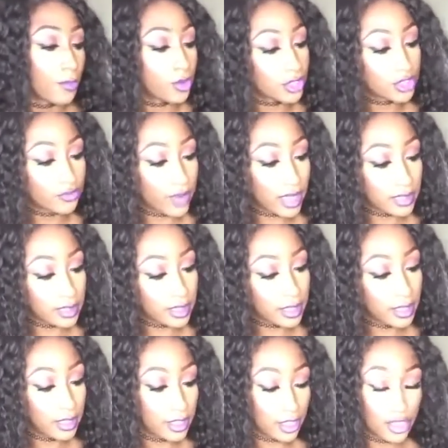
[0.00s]
So I'll be
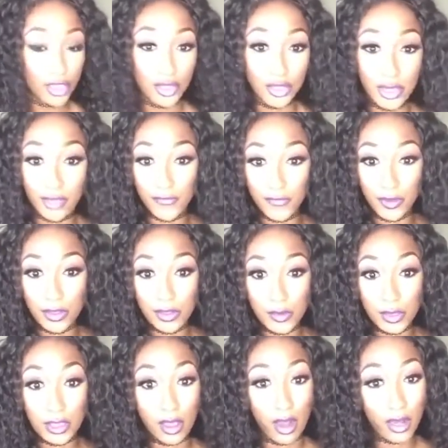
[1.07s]
putting up a full
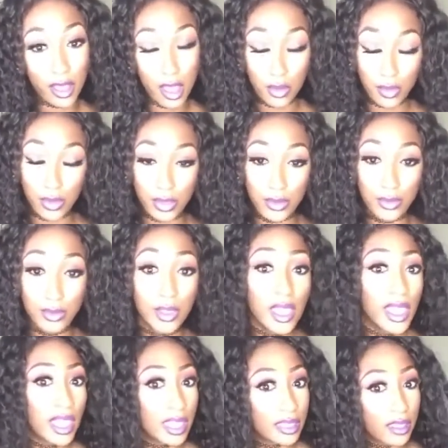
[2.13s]
tutorial on how I
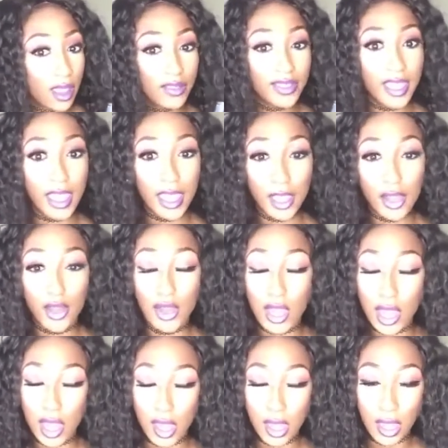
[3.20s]
apply the conditioner to the
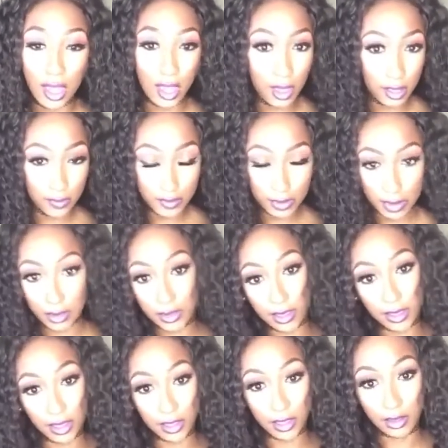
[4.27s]
hair, but in a
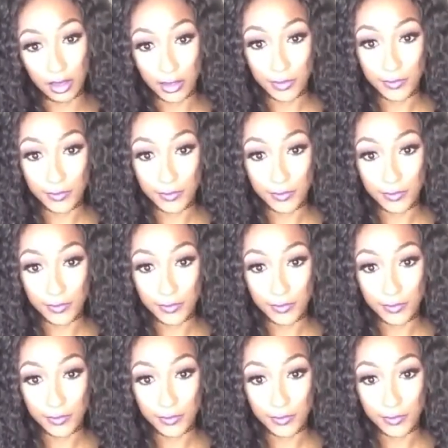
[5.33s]
nutshell, I kind of